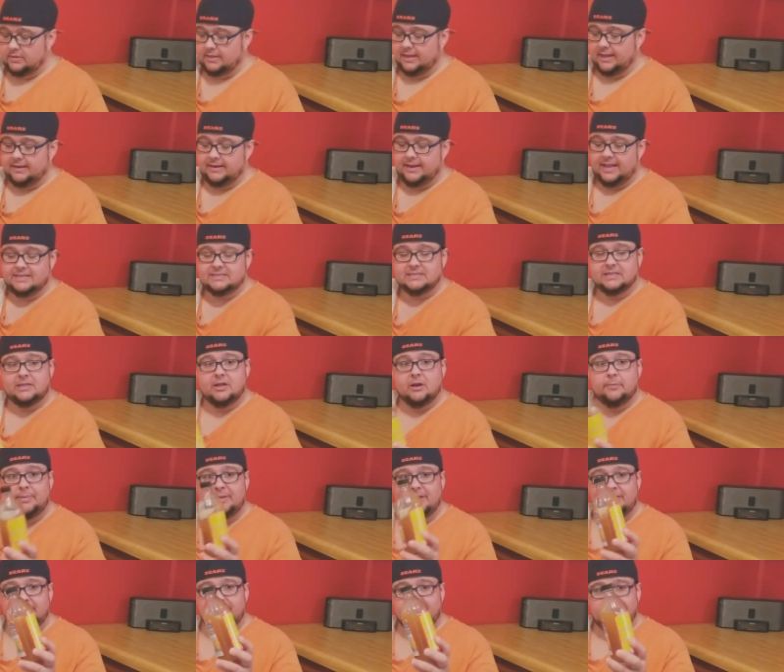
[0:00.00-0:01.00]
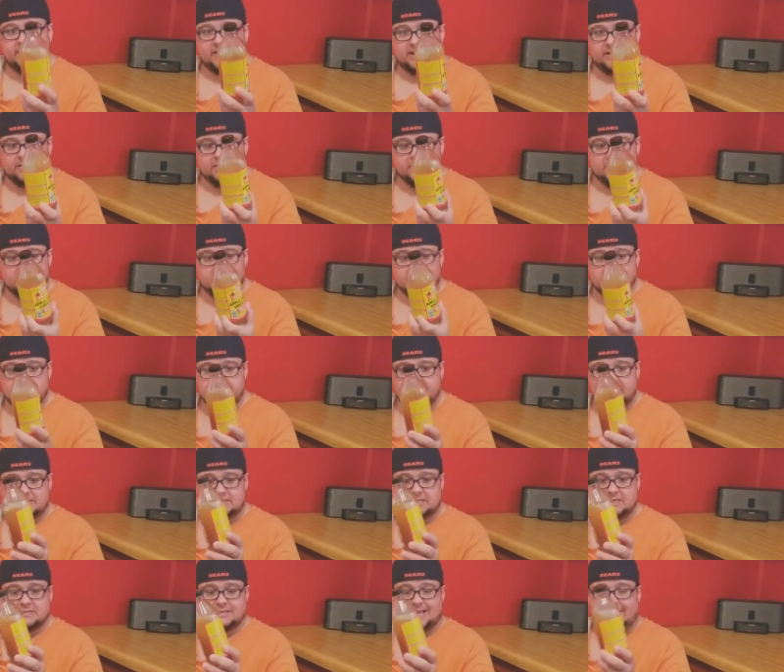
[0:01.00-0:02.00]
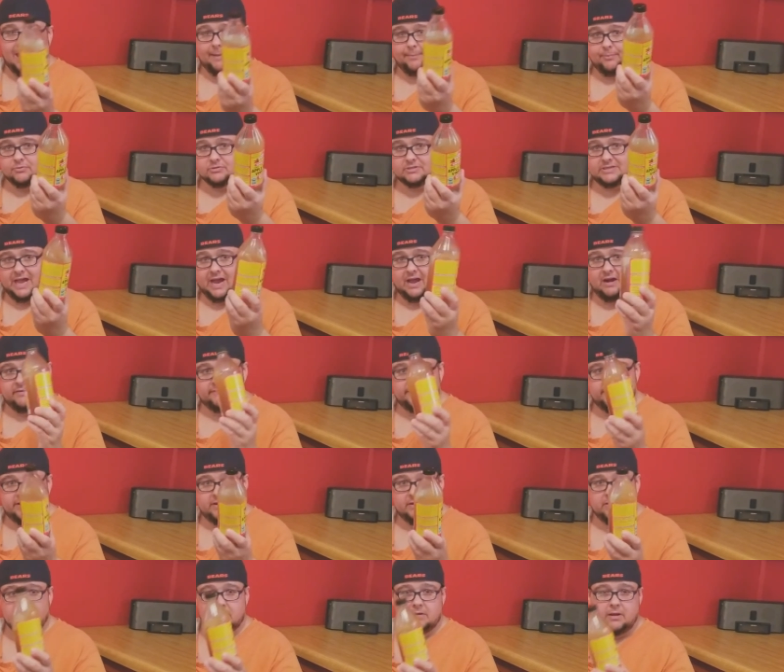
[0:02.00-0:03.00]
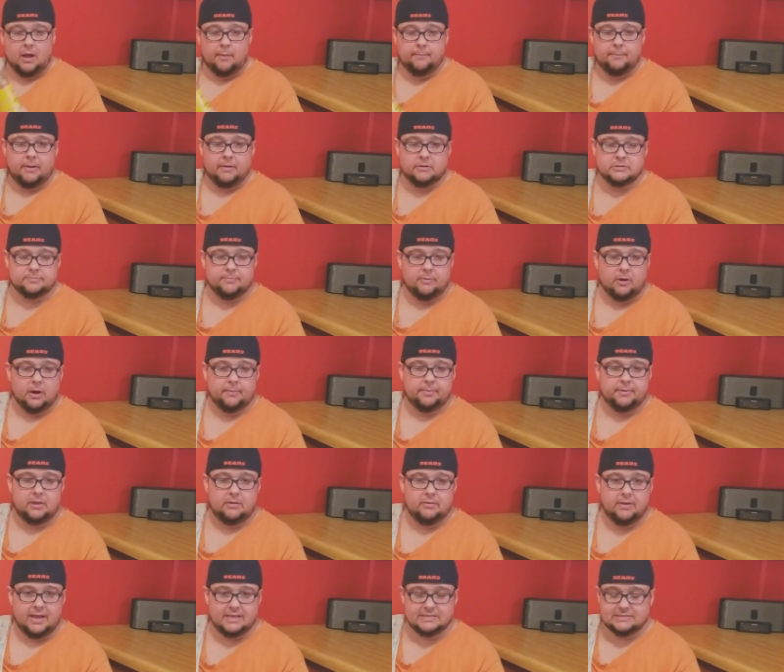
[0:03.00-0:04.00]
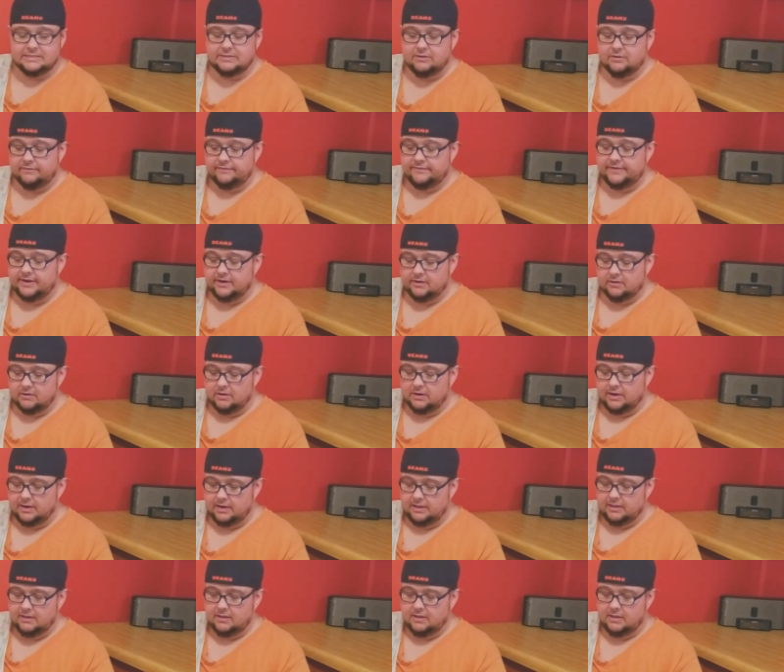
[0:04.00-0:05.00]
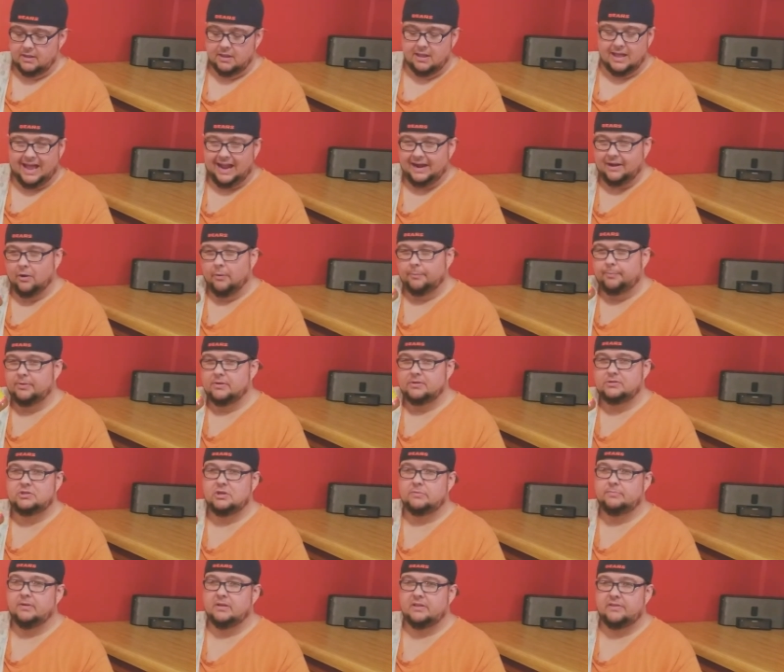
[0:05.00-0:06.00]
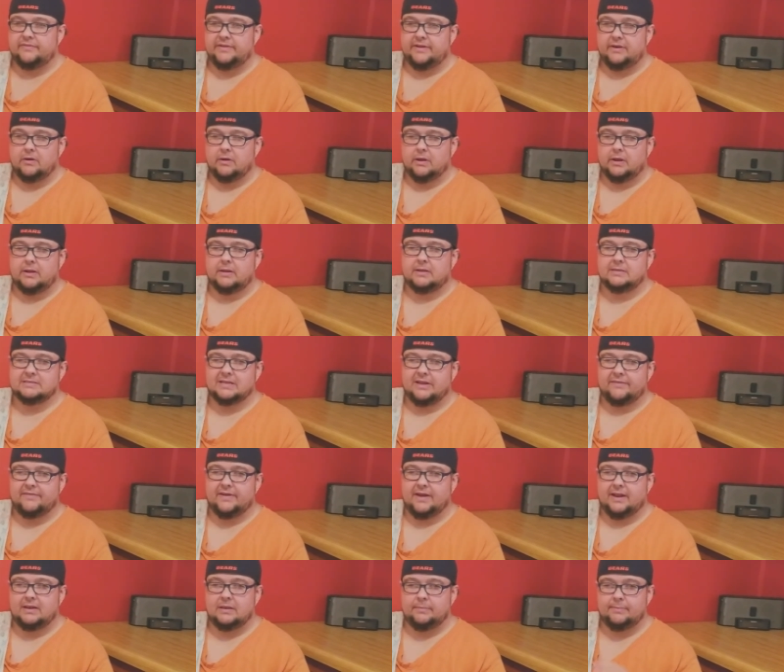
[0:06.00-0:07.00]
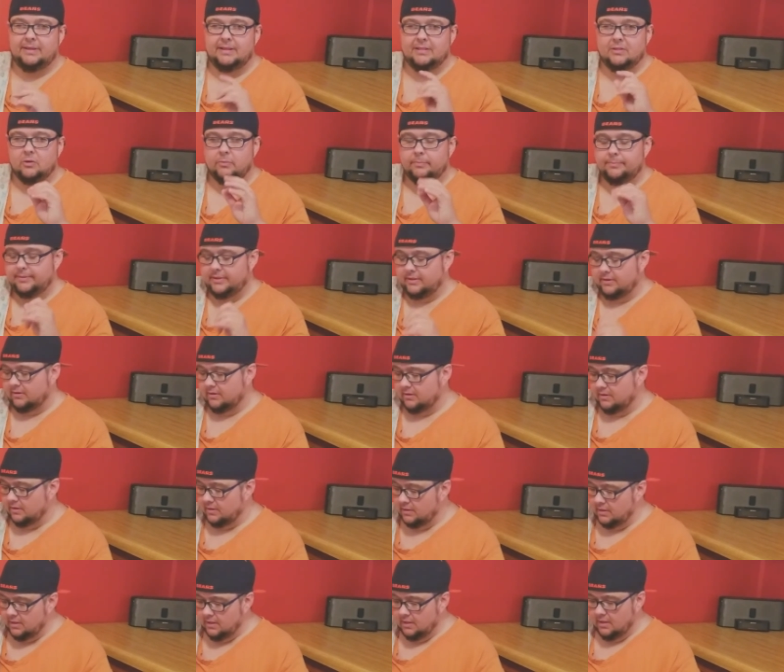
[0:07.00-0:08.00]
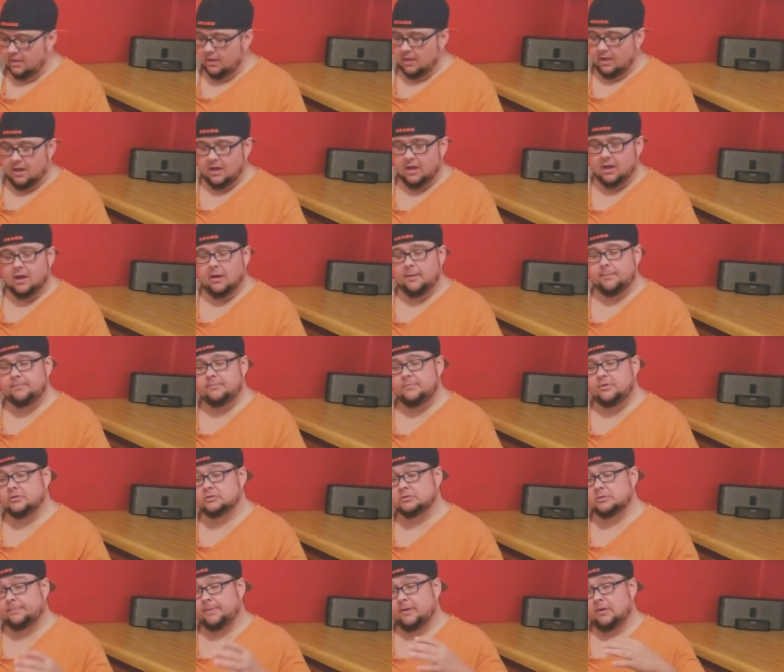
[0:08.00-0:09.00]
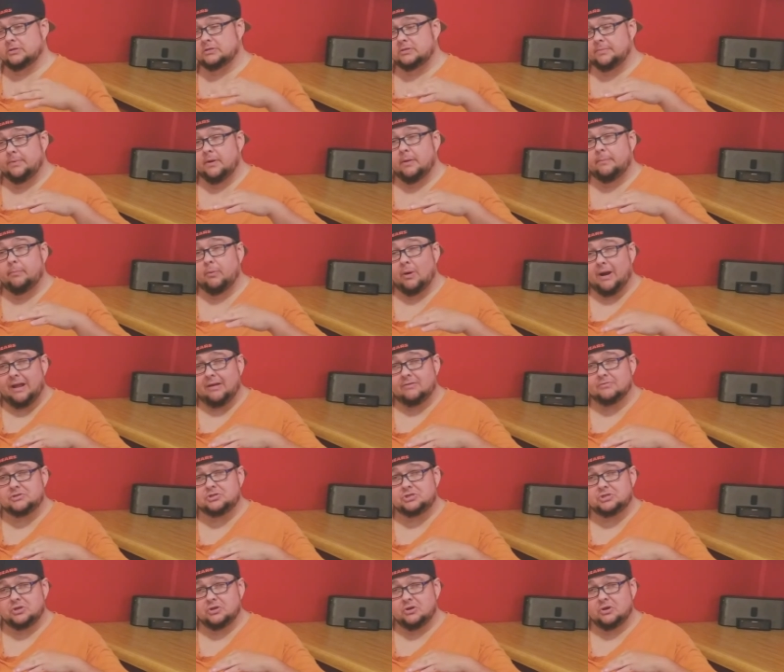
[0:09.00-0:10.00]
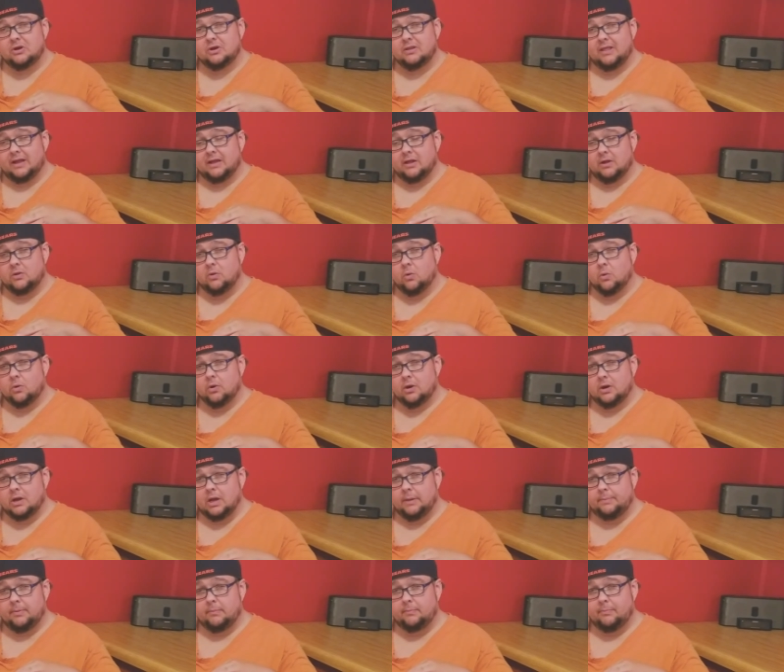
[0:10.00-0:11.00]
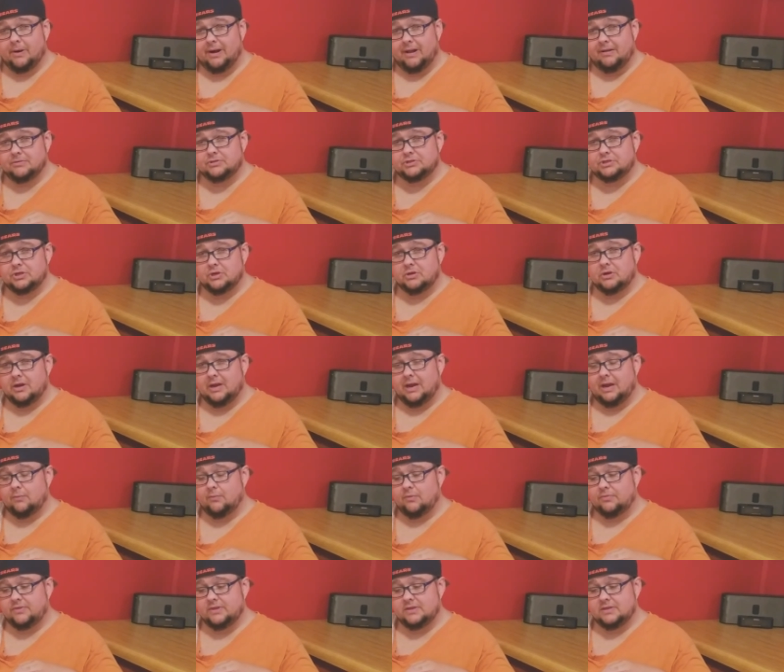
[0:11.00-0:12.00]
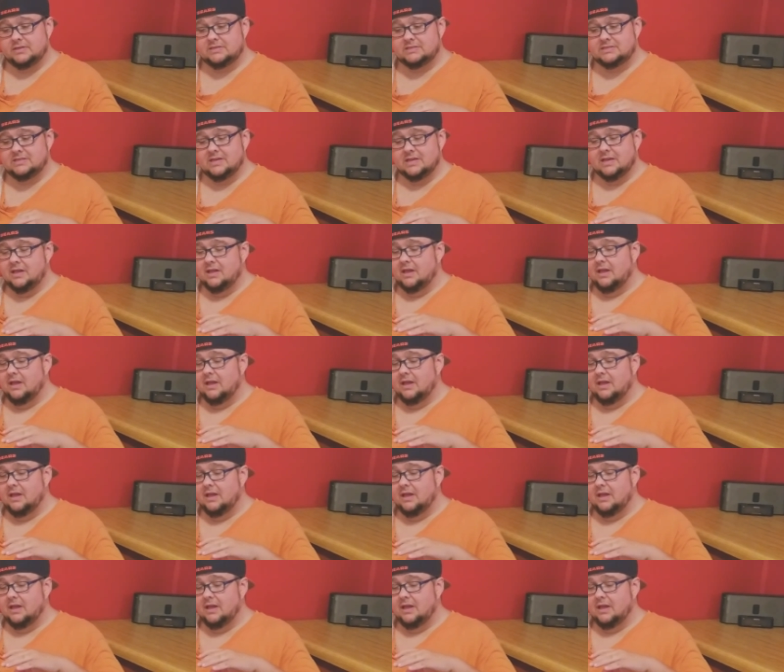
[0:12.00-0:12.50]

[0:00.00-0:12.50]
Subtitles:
Needs a little bit of vinegar. This is apple cider vinegar. Most barbecue has a little vinegar in it. I don't put too much vinegar because I find it to be a little bitter. You're supposed to put brown sugar, like a quarter cup of brown sugar in with this.